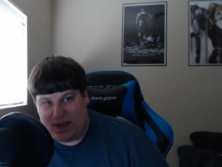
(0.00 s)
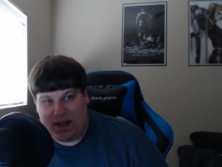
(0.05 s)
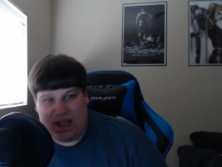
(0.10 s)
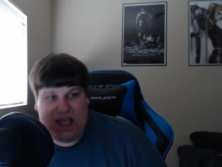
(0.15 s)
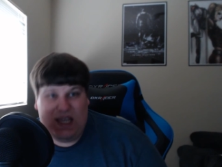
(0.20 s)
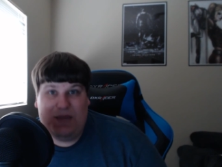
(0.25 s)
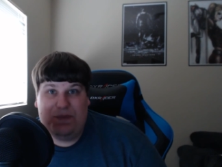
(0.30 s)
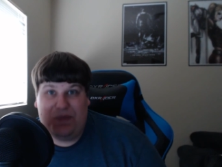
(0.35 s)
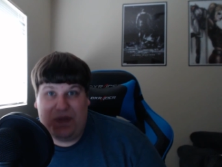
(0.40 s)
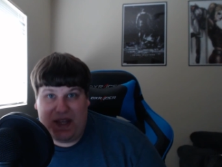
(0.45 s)

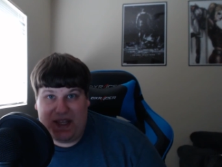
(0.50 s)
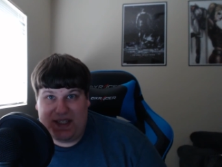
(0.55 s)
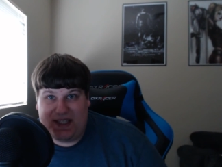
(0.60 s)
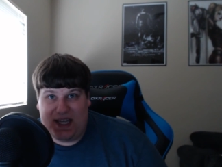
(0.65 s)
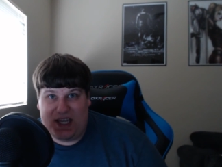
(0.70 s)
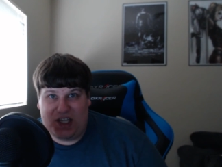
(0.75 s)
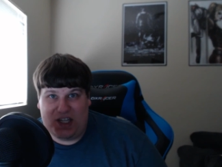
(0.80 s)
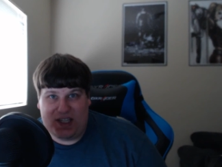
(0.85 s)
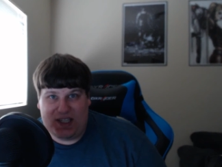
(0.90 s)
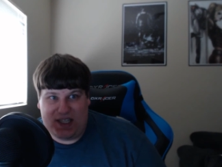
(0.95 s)
the
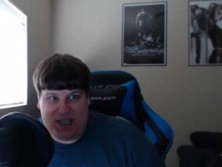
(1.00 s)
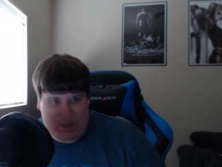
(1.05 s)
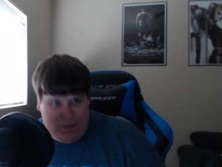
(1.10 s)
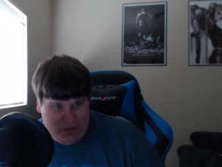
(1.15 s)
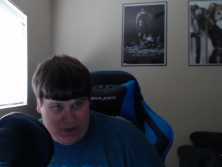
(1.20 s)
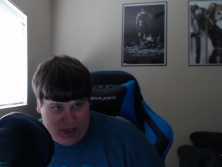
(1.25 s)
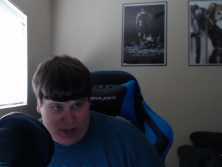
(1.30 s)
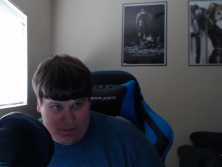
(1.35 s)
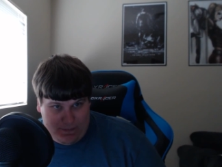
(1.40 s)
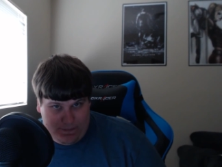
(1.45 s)
PlayStation
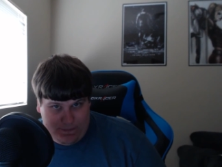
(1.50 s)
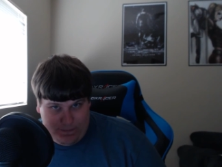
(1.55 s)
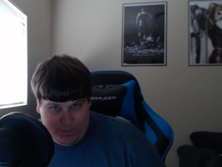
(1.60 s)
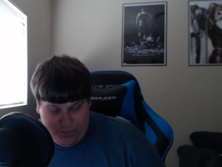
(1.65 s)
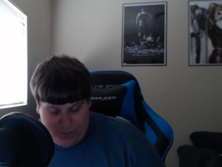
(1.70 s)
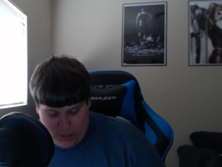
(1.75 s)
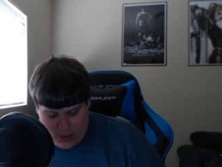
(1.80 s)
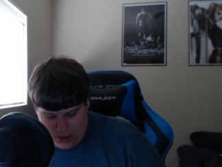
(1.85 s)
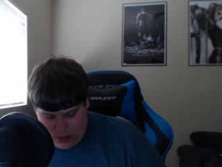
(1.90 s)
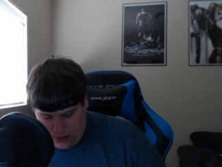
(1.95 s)
TV.
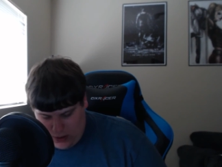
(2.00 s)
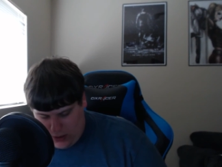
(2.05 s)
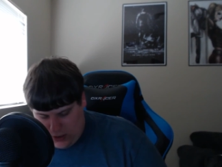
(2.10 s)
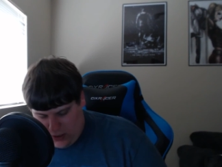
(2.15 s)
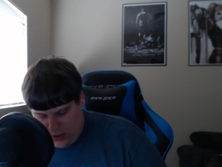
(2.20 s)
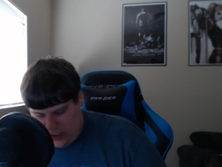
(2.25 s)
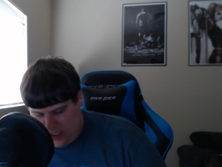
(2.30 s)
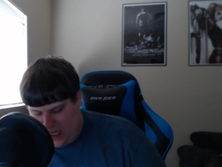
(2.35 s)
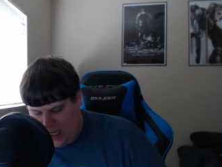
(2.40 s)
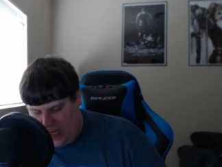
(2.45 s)

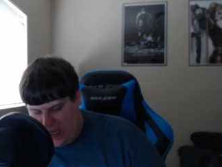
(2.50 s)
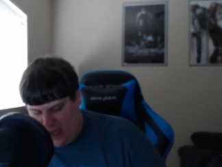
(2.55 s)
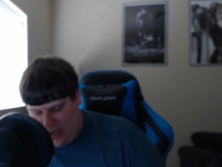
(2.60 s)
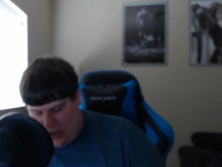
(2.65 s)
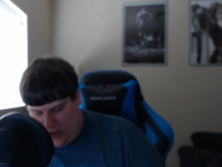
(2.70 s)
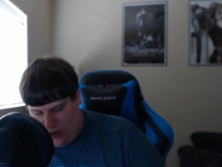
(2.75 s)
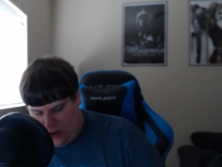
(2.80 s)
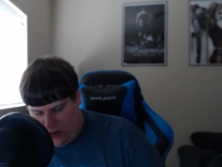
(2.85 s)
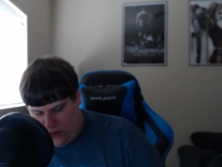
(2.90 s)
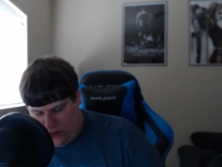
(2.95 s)

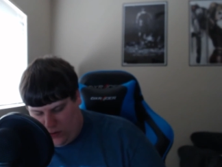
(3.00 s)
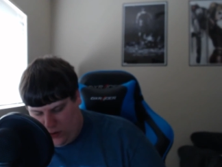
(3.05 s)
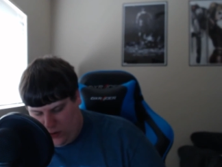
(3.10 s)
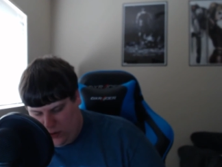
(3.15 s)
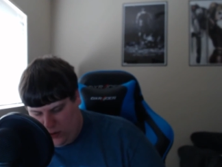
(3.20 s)
Now,